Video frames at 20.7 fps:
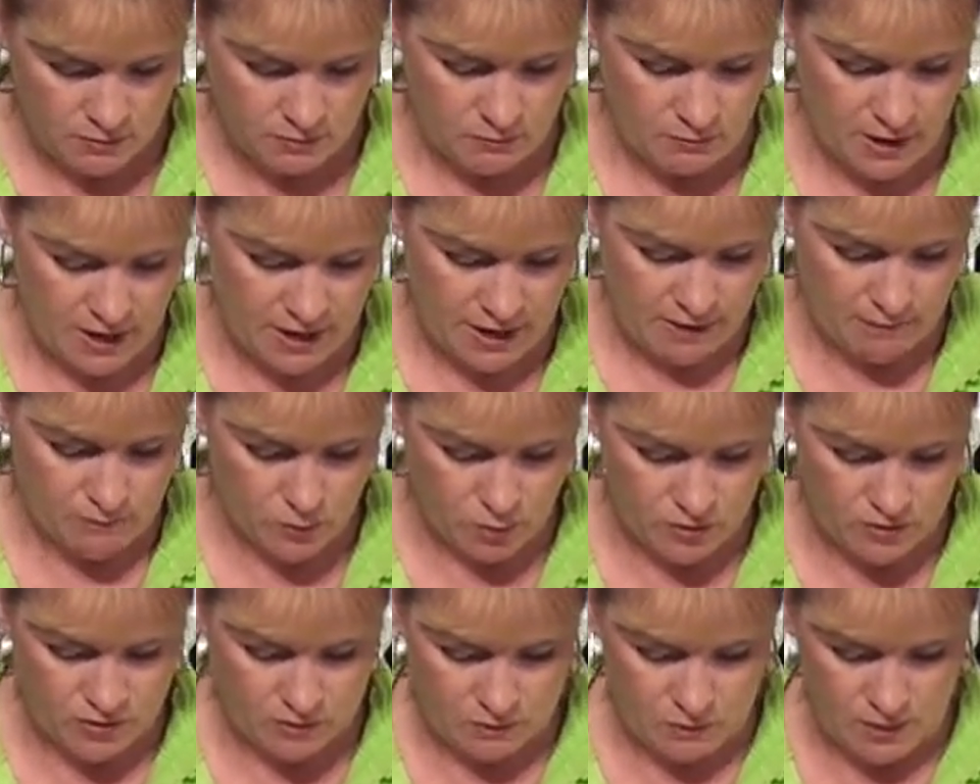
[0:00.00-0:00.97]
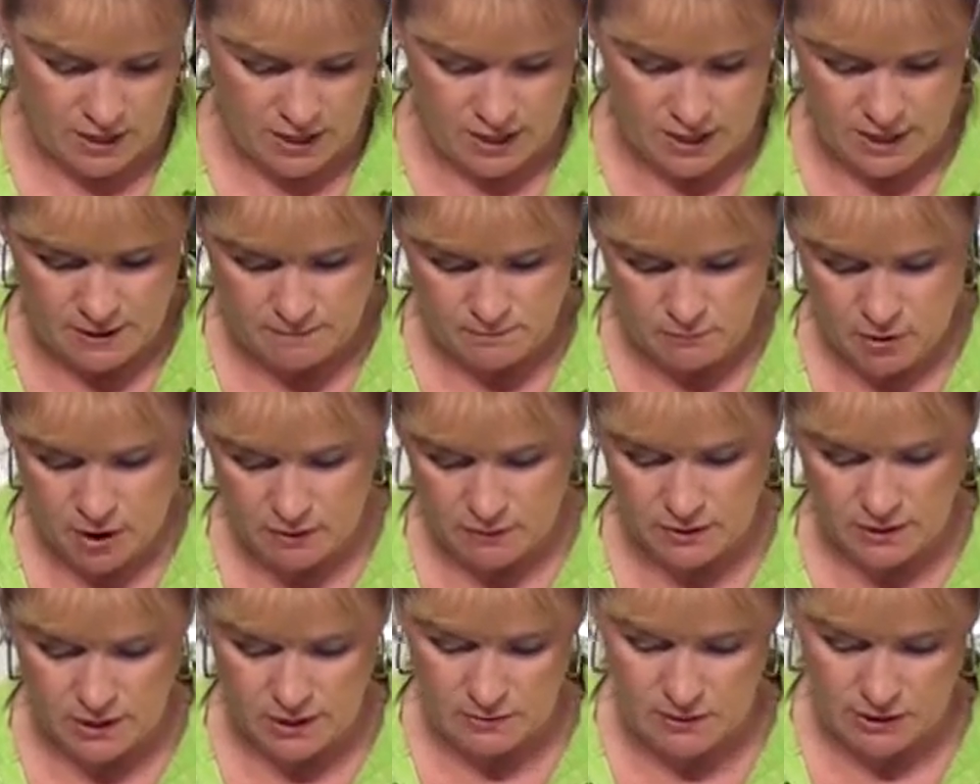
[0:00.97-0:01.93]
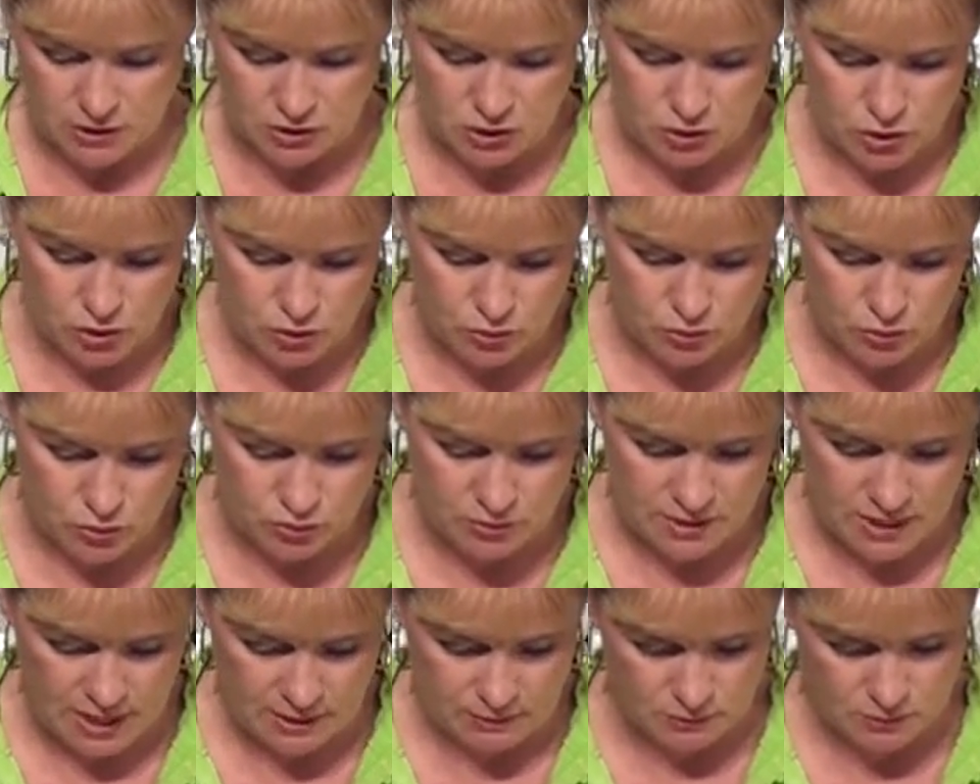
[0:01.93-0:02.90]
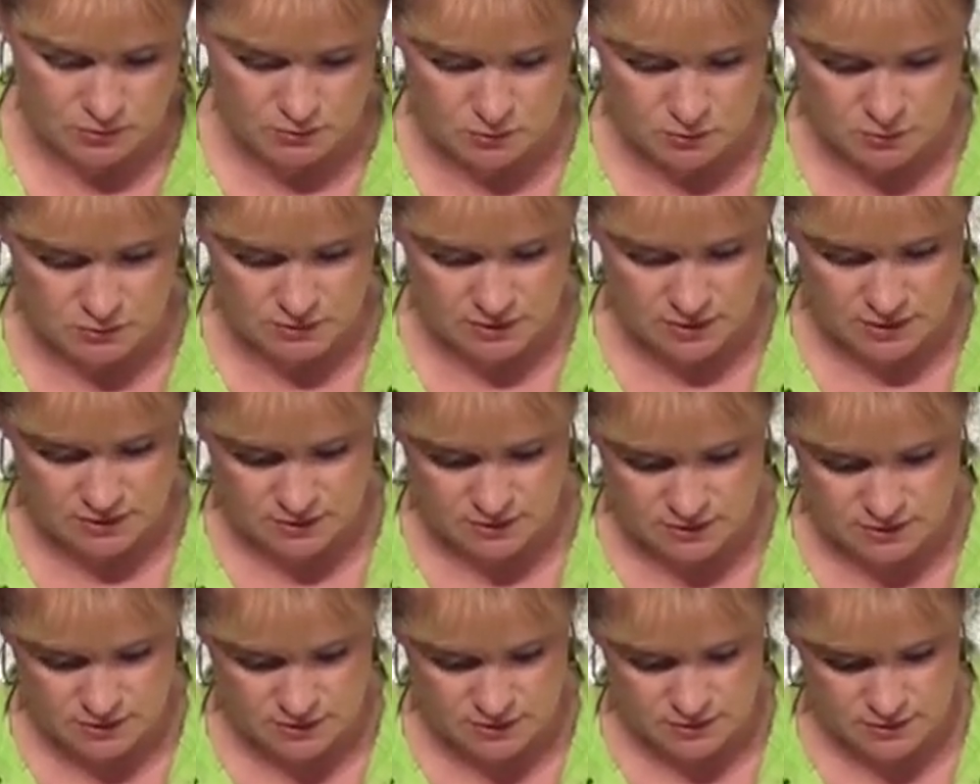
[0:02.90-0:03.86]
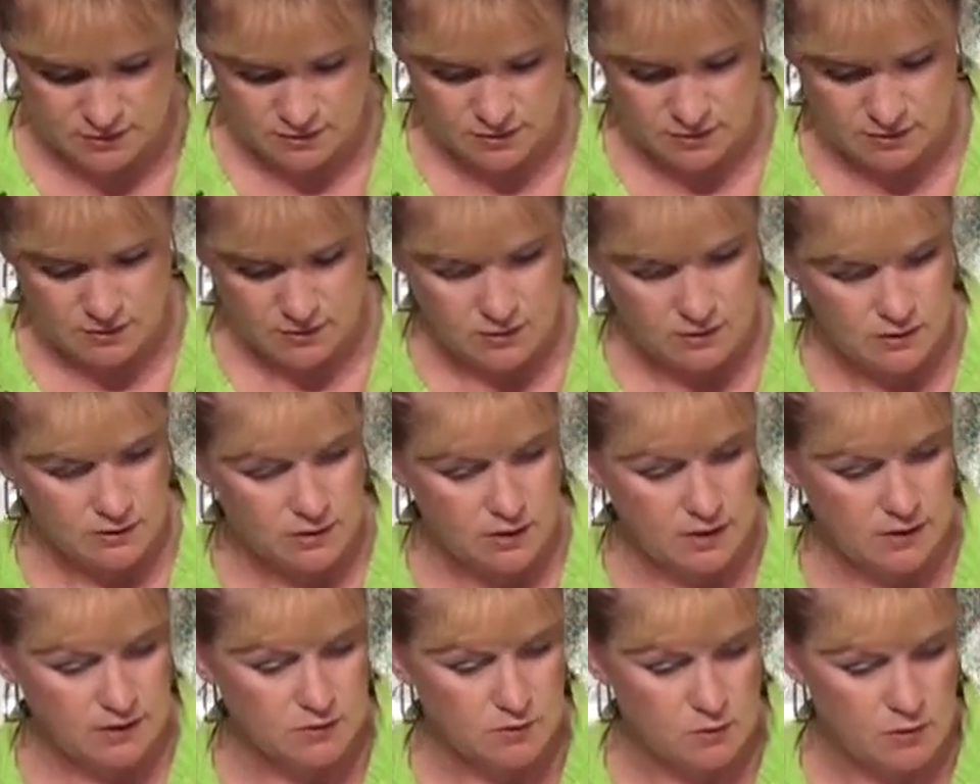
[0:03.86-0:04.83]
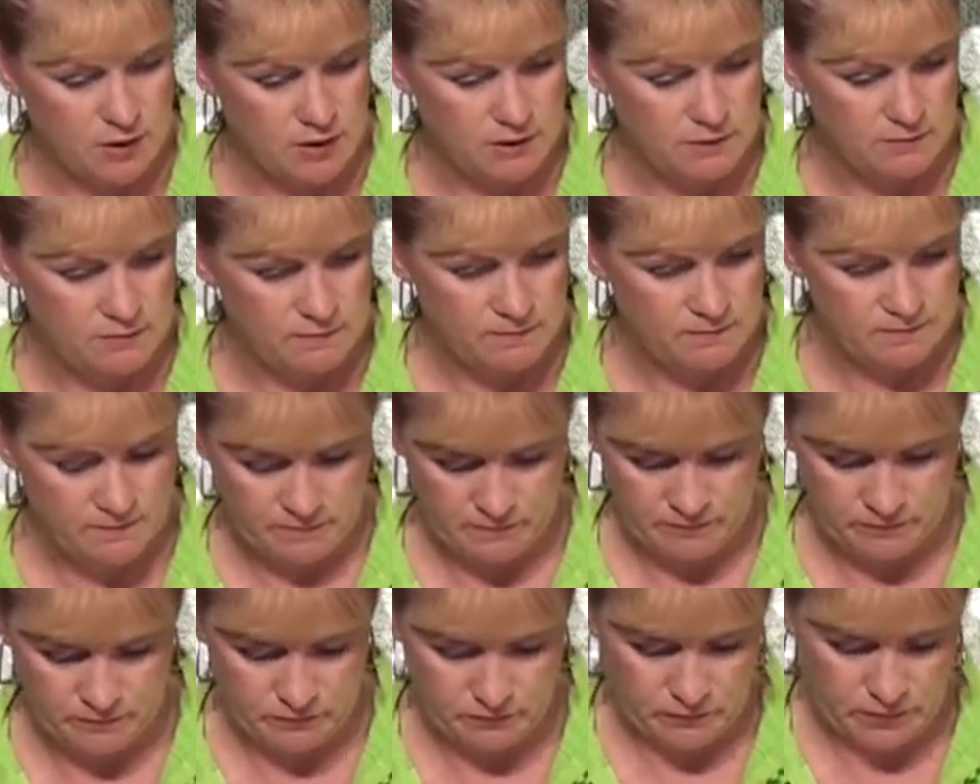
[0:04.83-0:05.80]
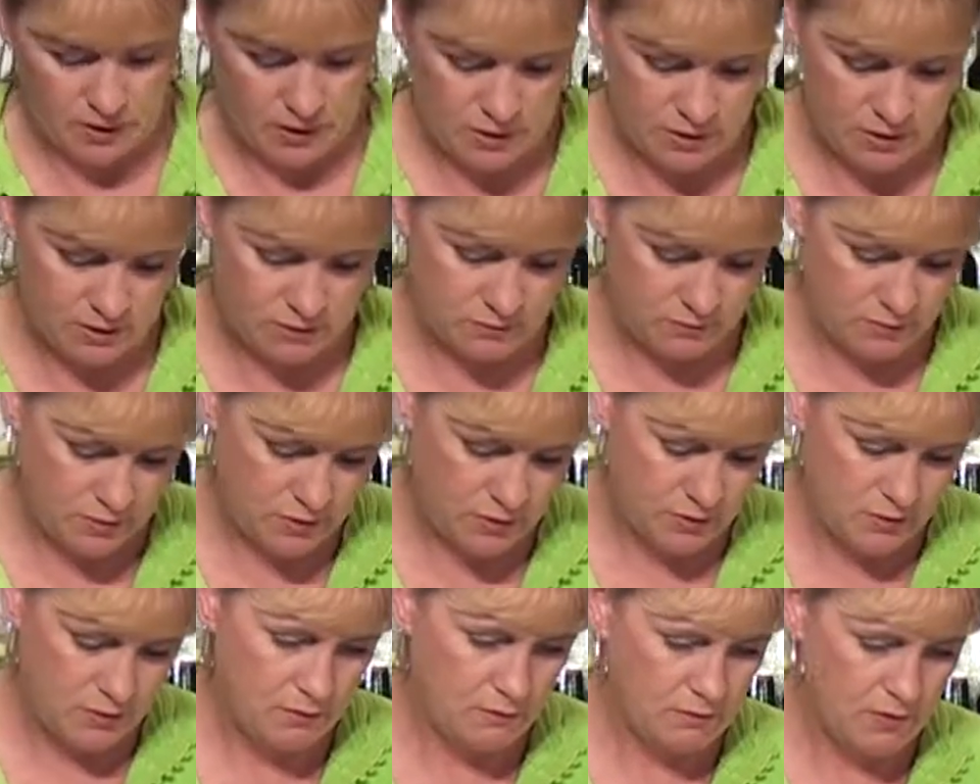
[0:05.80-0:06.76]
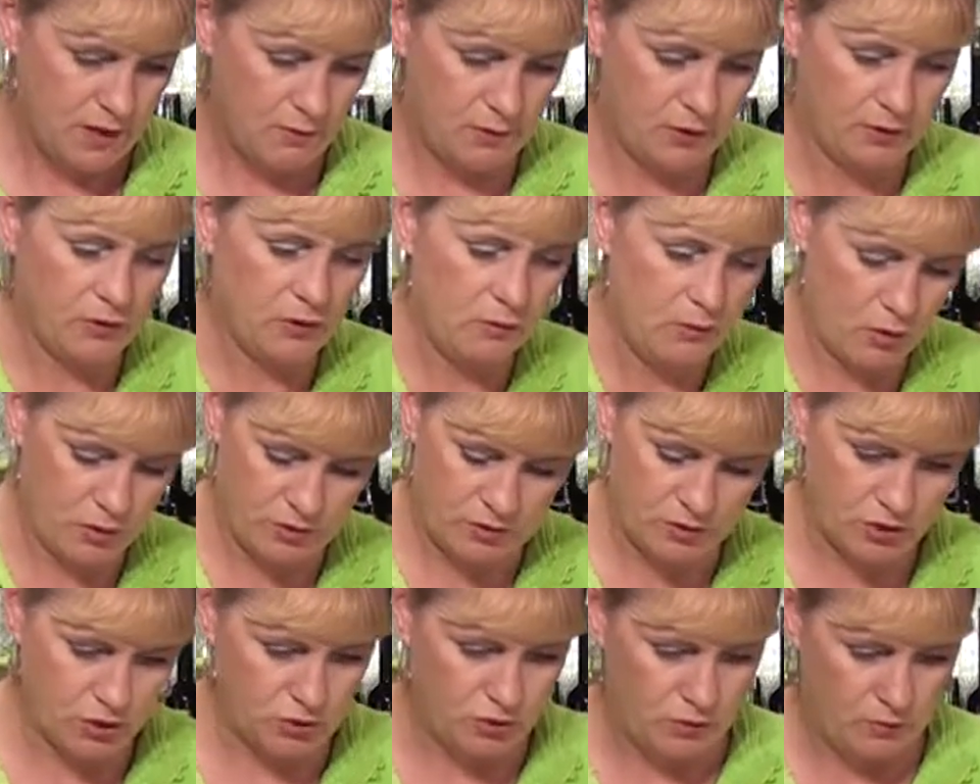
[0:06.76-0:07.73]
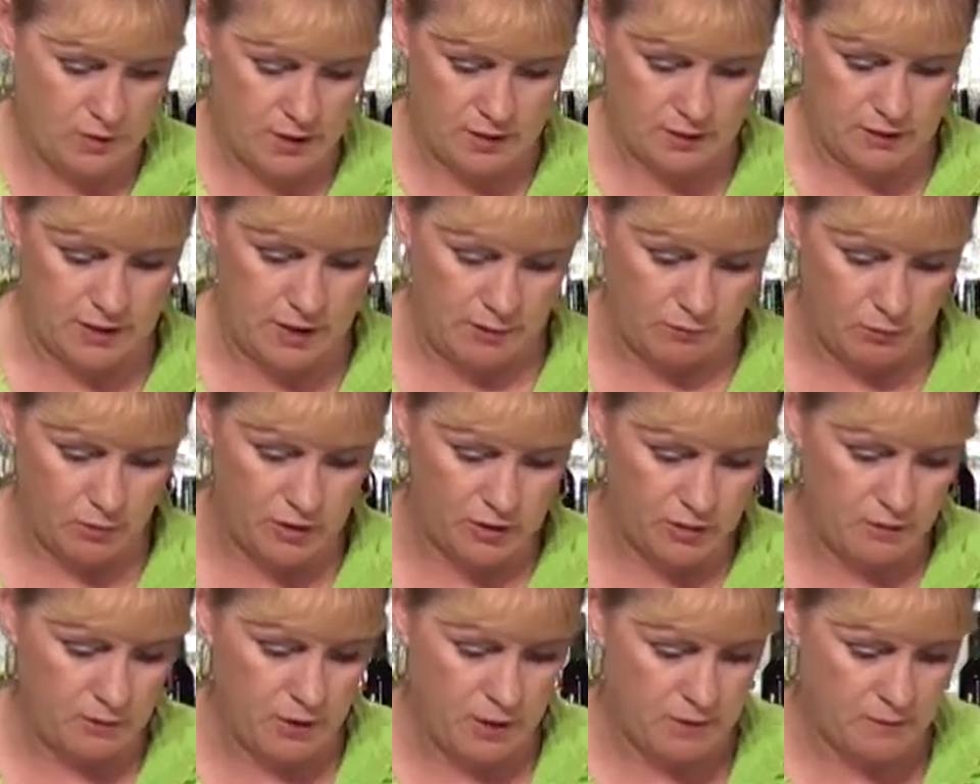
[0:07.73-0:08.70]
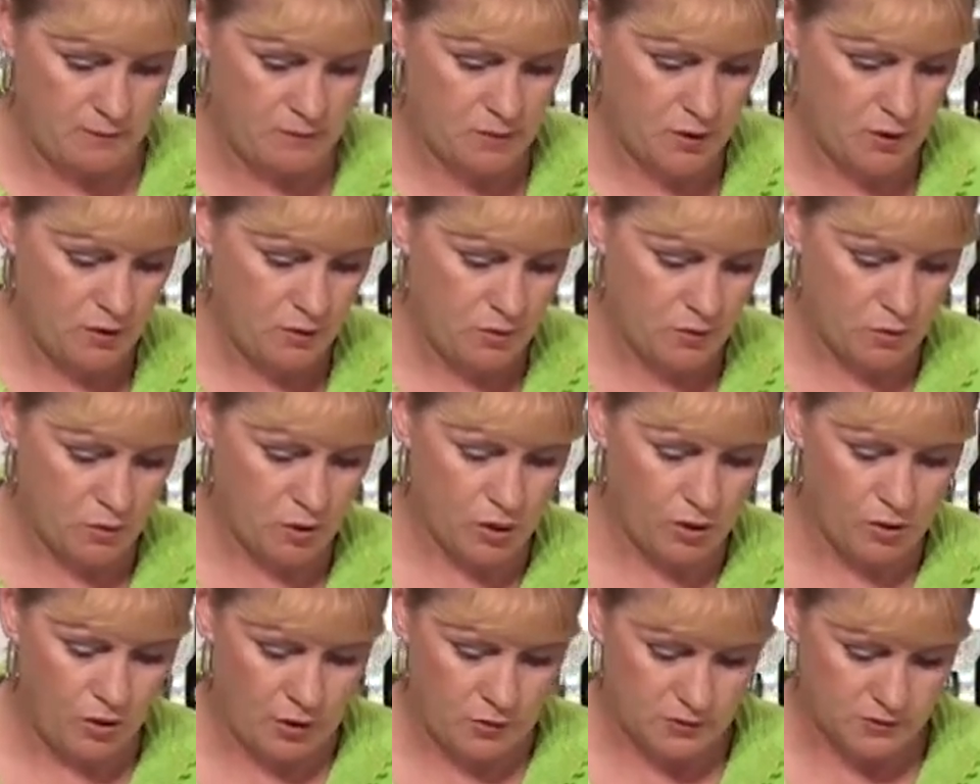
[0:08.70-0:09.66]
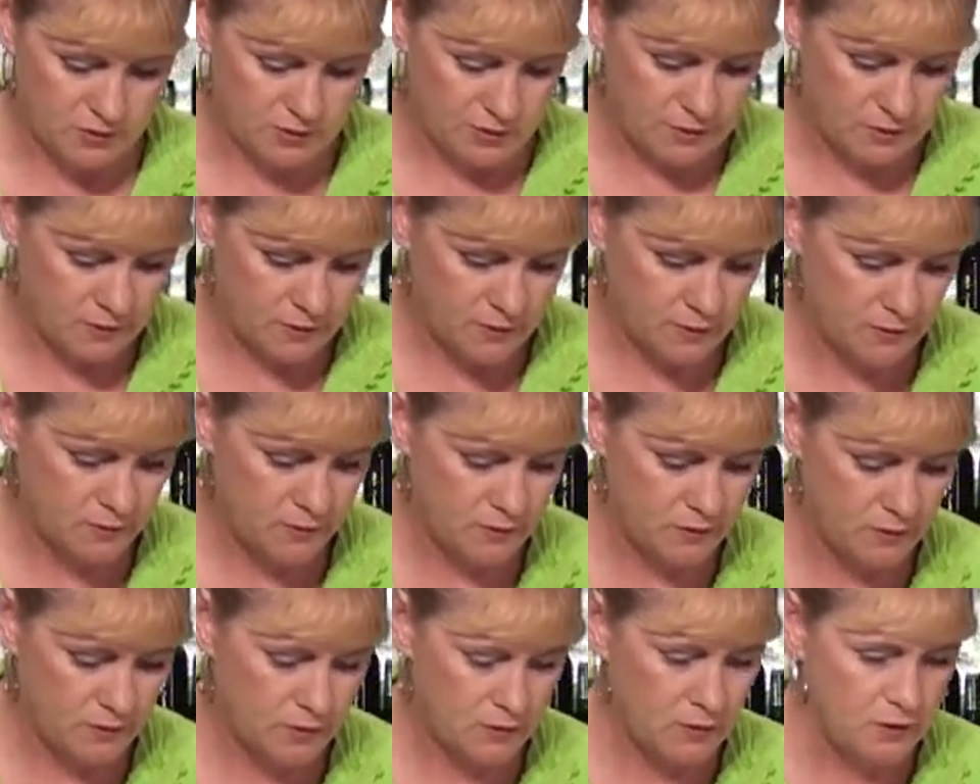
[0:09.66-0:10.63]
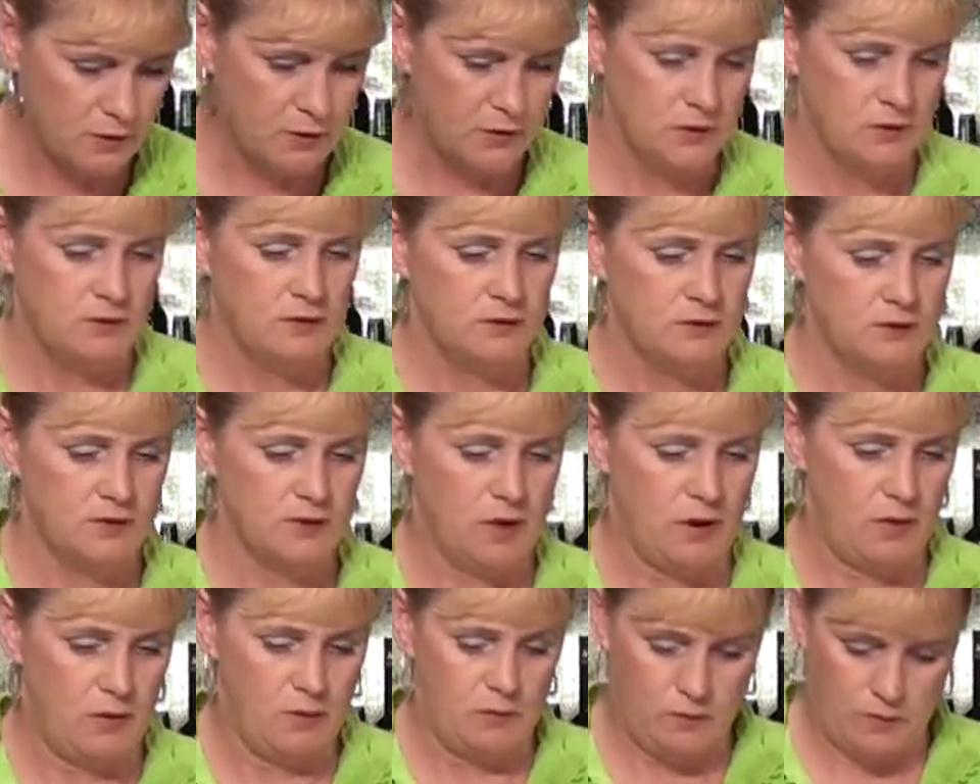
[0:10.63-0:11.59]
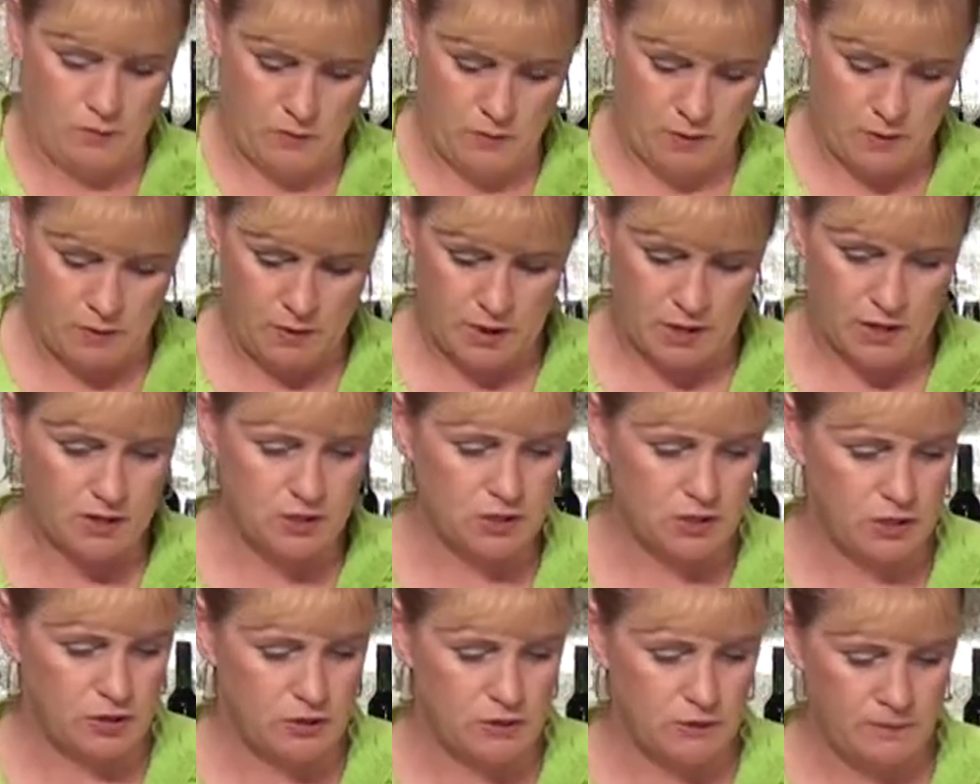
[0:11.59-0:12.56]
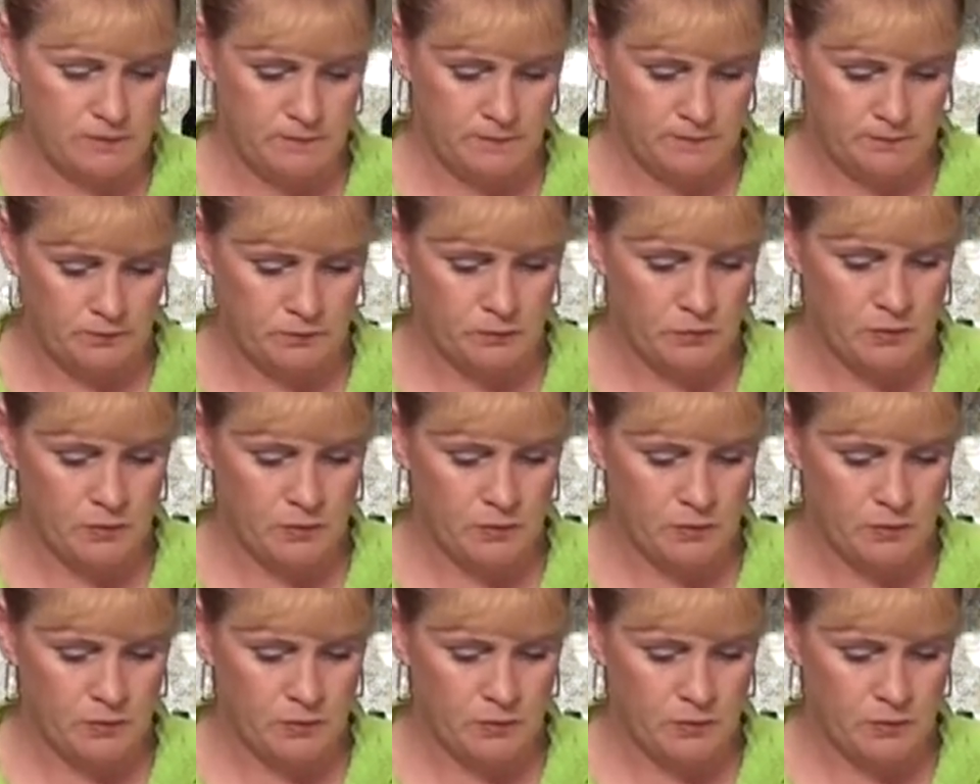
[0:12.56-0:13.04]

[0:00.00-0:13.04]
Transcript: Might have more than we need. Probably need about 2 tablespoons. That's one. And maybe a little more than 2 that we ended up with, but we're close. So what we're gonna do